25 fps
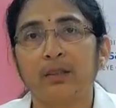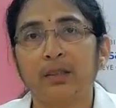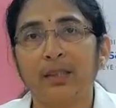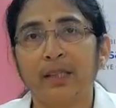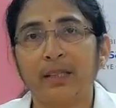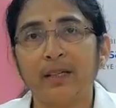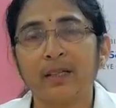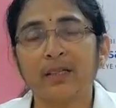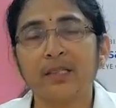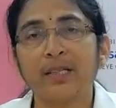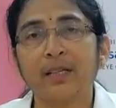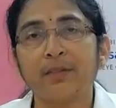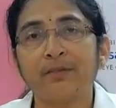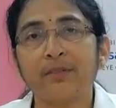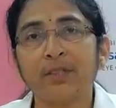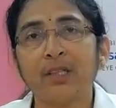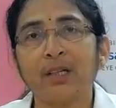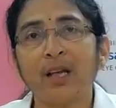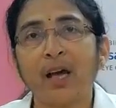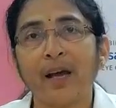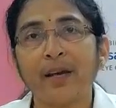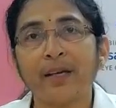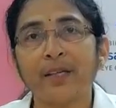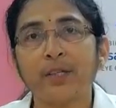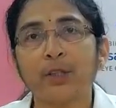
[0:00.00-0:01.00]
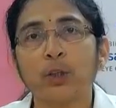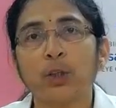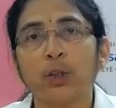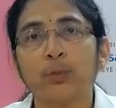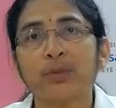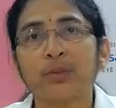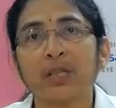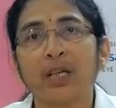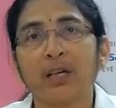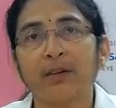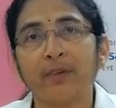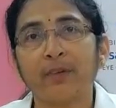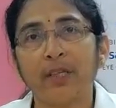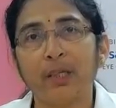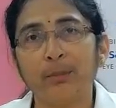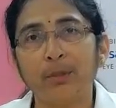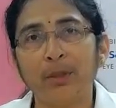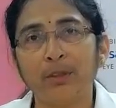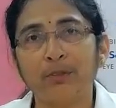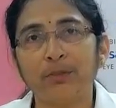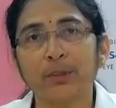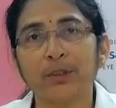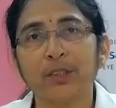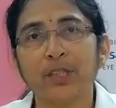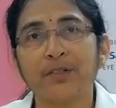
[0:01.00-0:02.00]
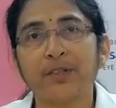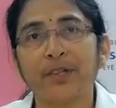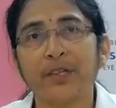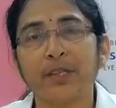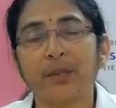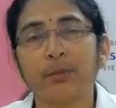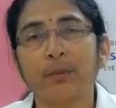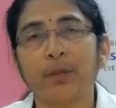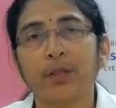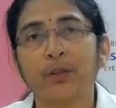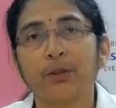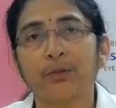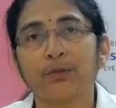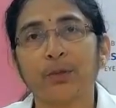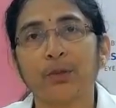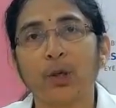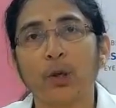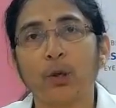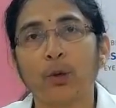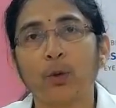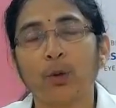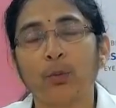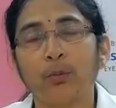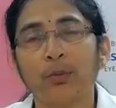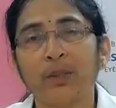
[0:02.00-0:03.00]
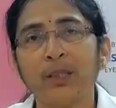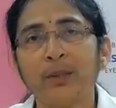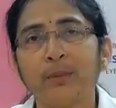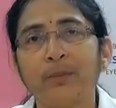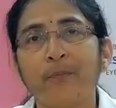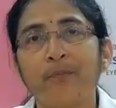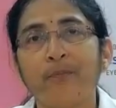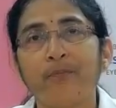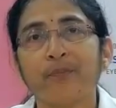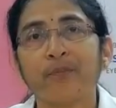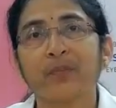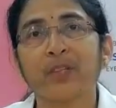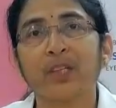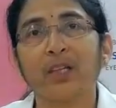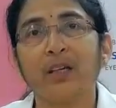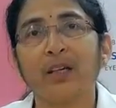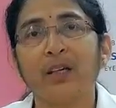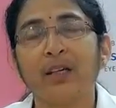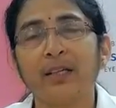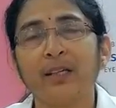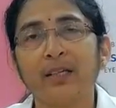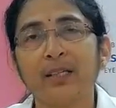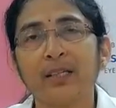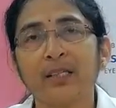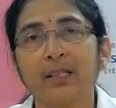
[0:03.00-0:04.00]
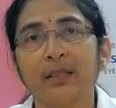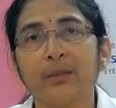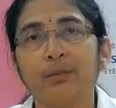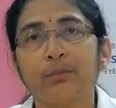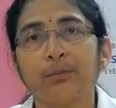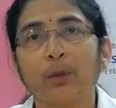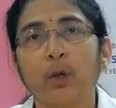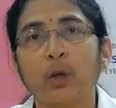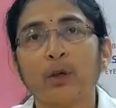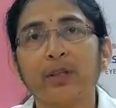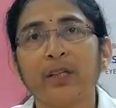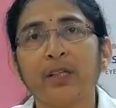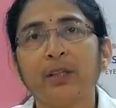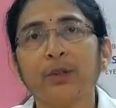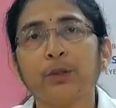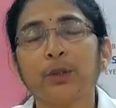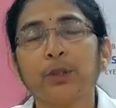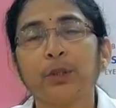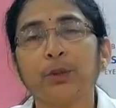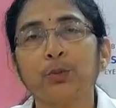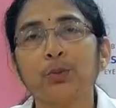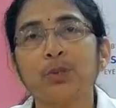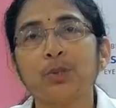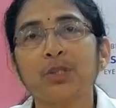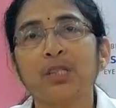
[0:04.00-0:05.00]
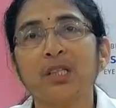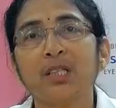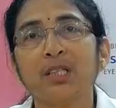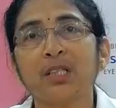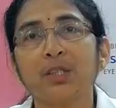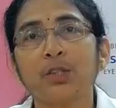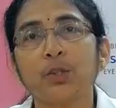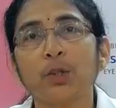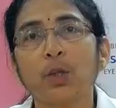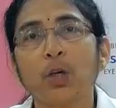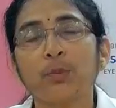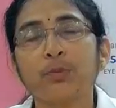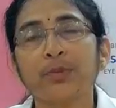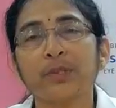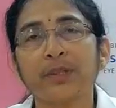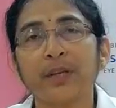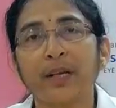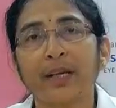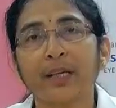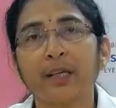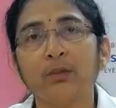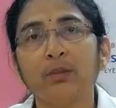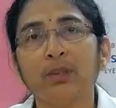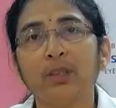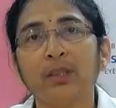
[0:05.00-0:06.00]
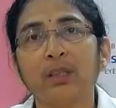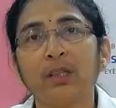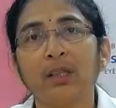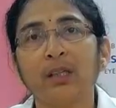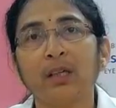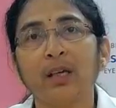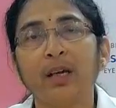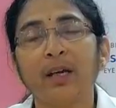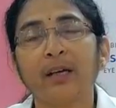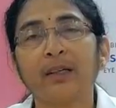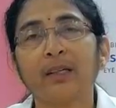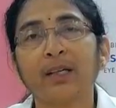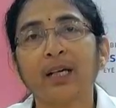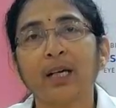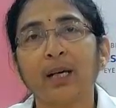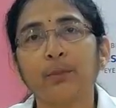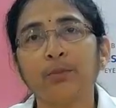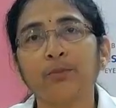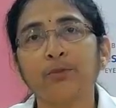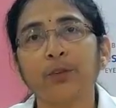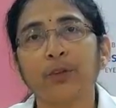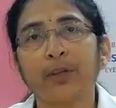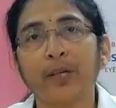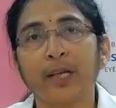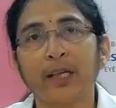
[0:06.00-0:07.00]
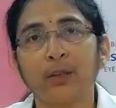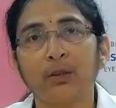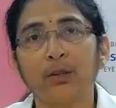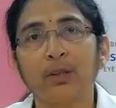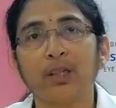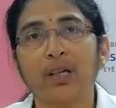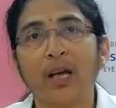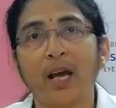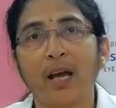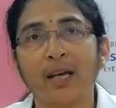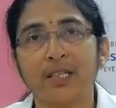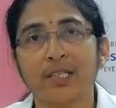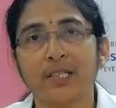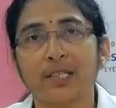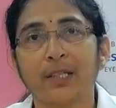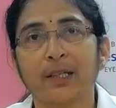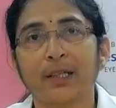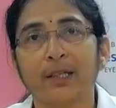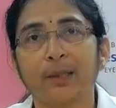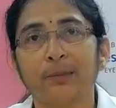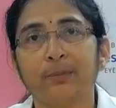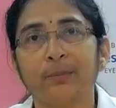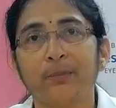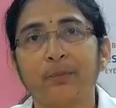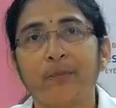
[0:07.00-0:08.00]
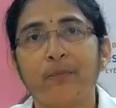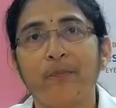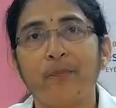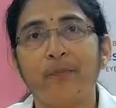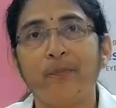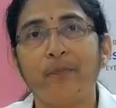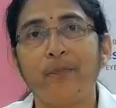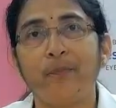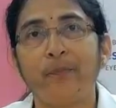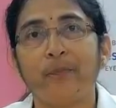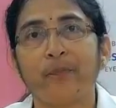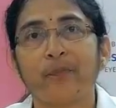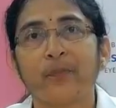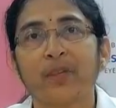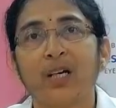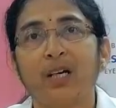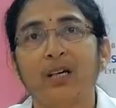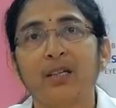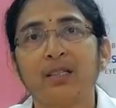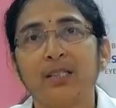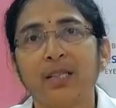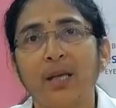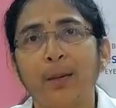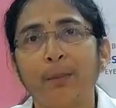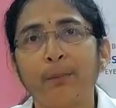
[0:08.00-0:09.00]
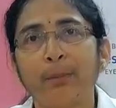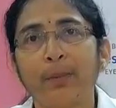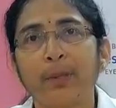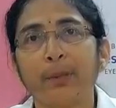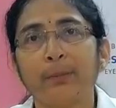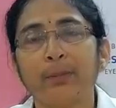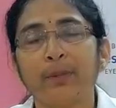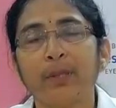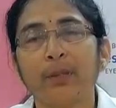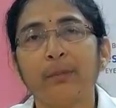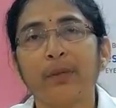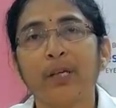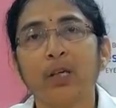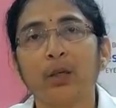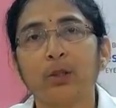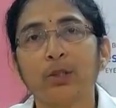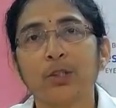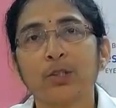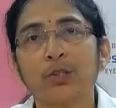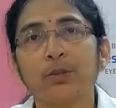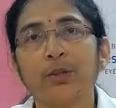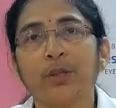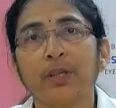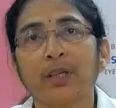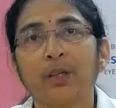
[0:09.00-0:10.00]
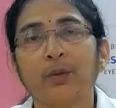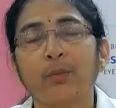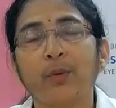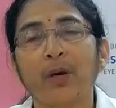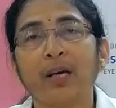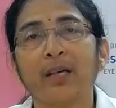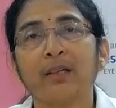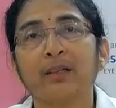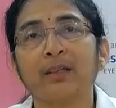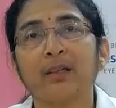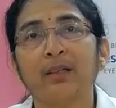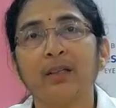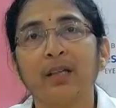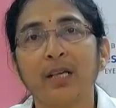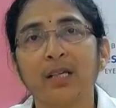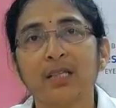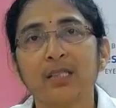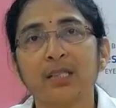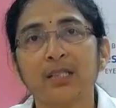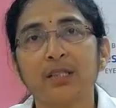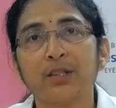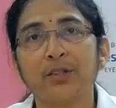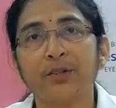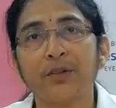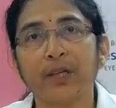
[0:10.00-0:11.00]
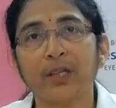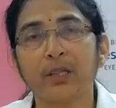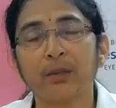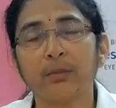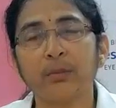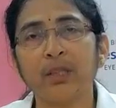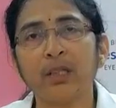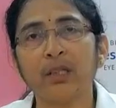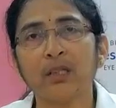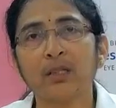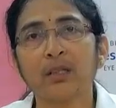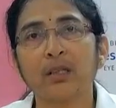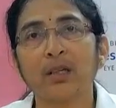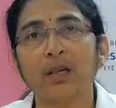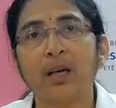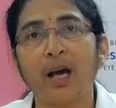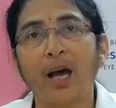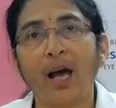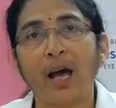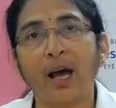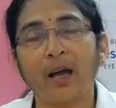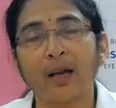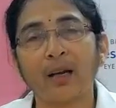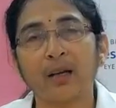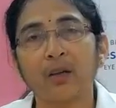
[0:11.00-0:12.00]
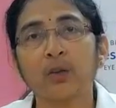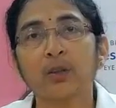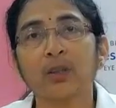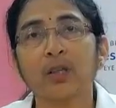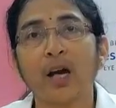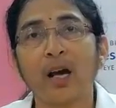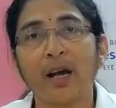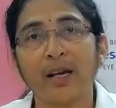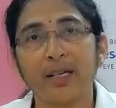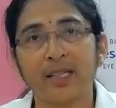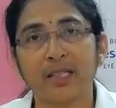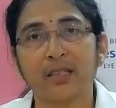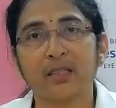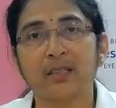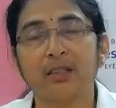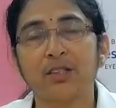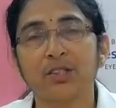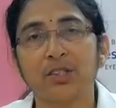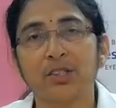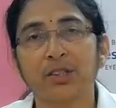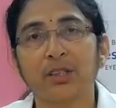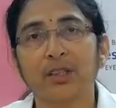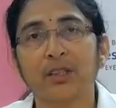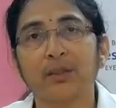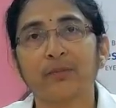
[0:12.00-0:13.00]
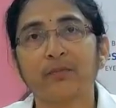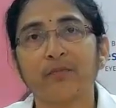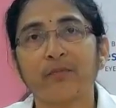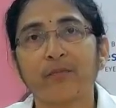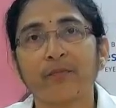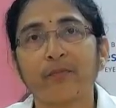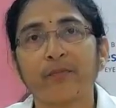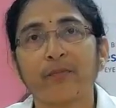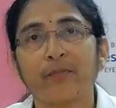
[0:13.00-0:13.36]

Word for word: There are several eye drops available for the treatment of glaucoma, it is important to use these drops regularly and come for regular eye checkup. Some people may also require a laser treatment or eye surgery.